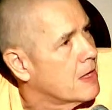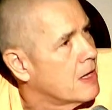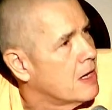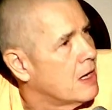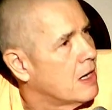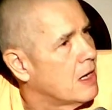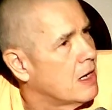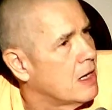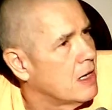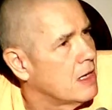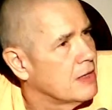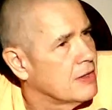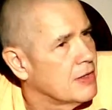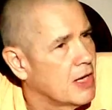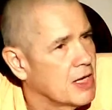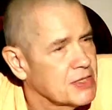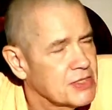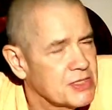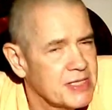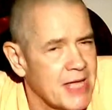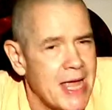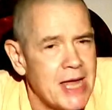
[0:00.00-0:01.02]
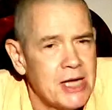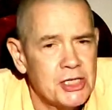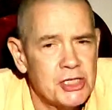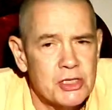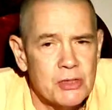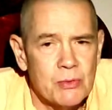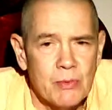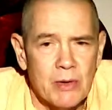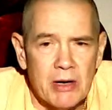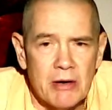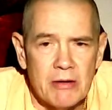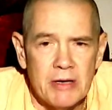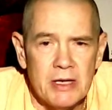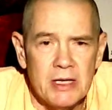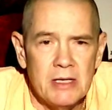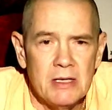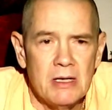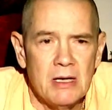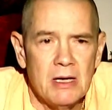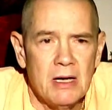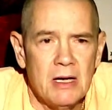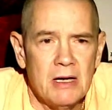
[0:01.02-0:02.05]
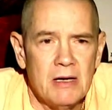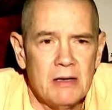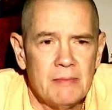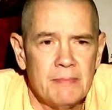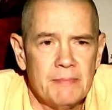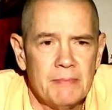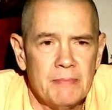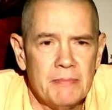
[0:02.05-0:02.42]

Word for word: uh, a sanctuary, um,